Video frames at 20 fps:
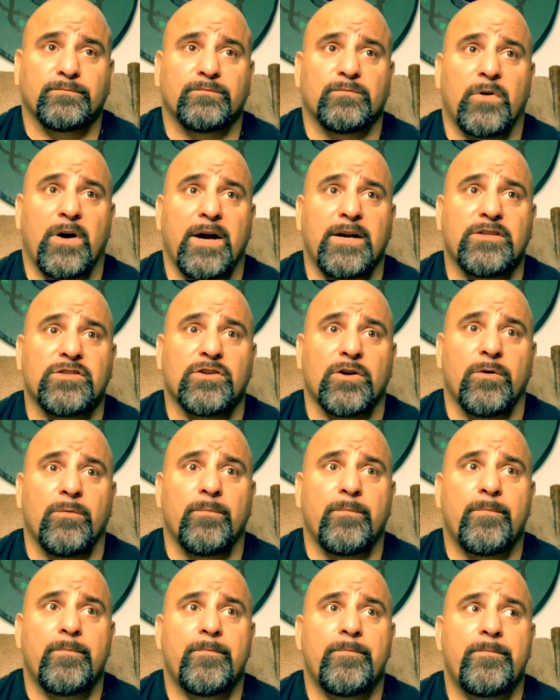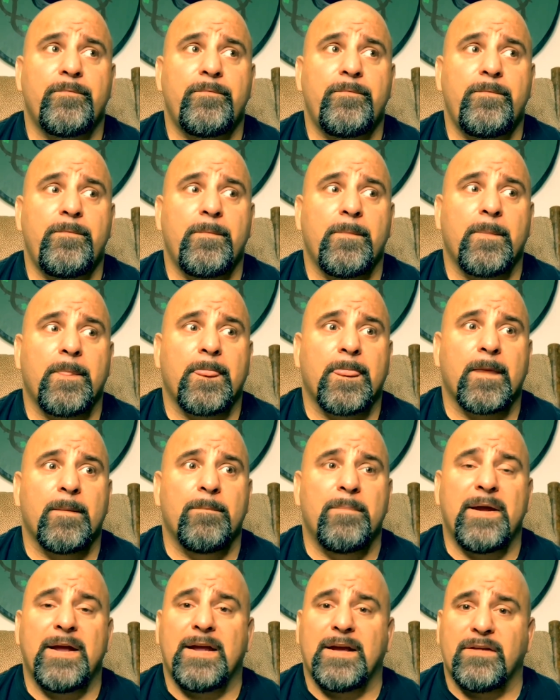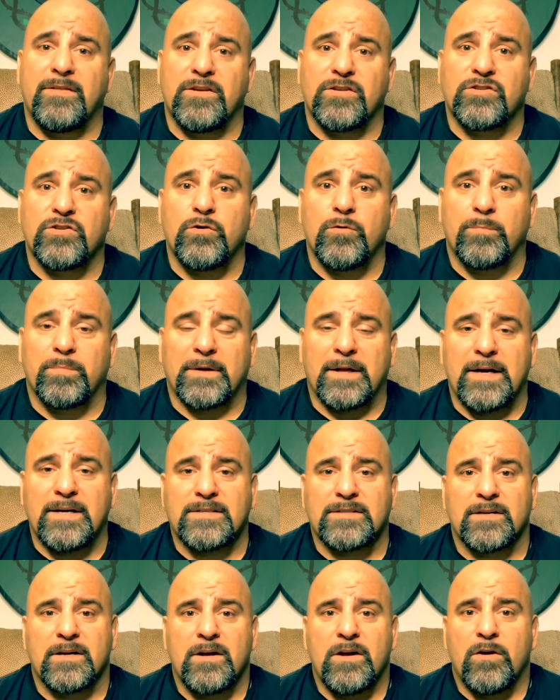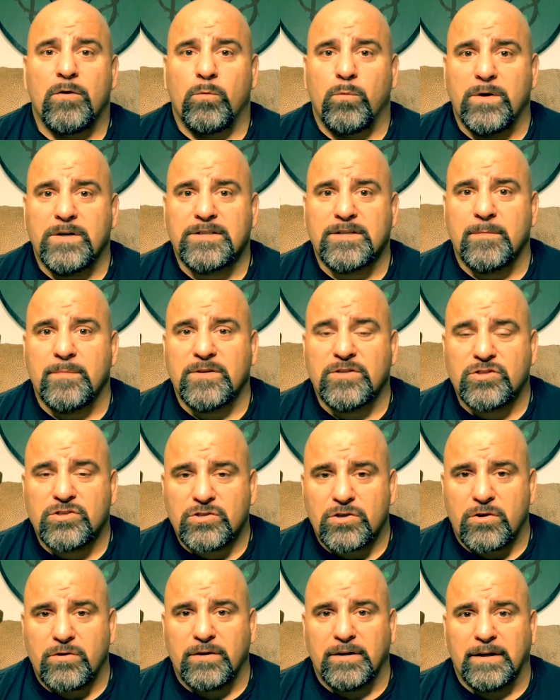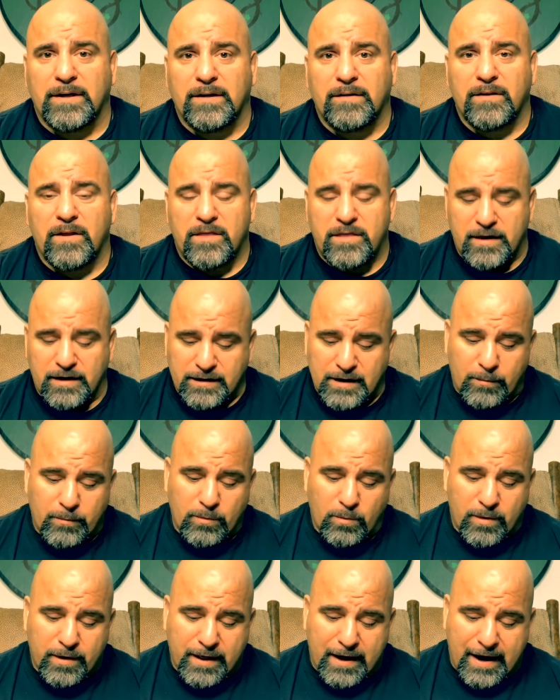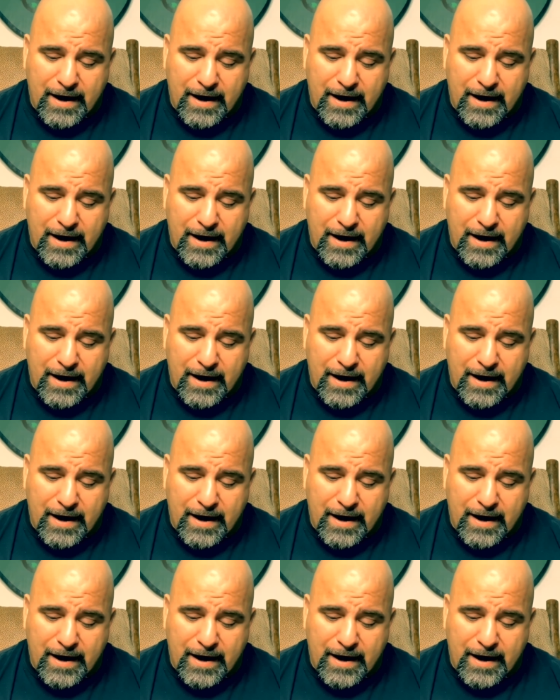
right? So being in this new place, wisdom is certainly the thing that we want to